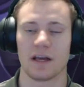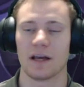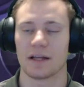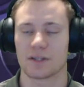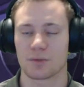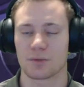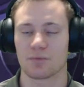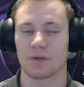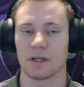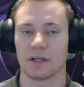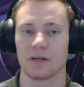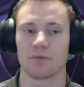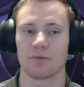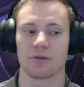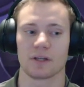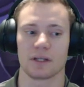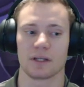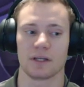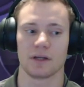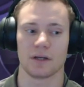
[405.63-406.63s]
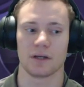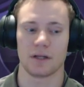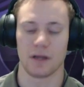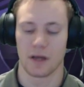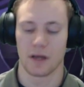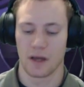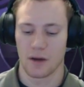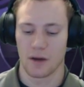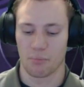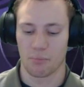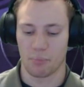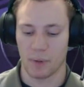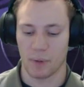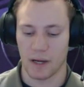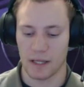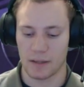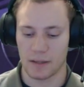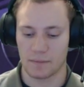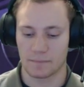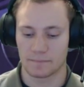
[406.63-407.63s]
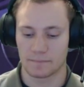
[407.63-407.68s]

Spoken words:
It's really good, but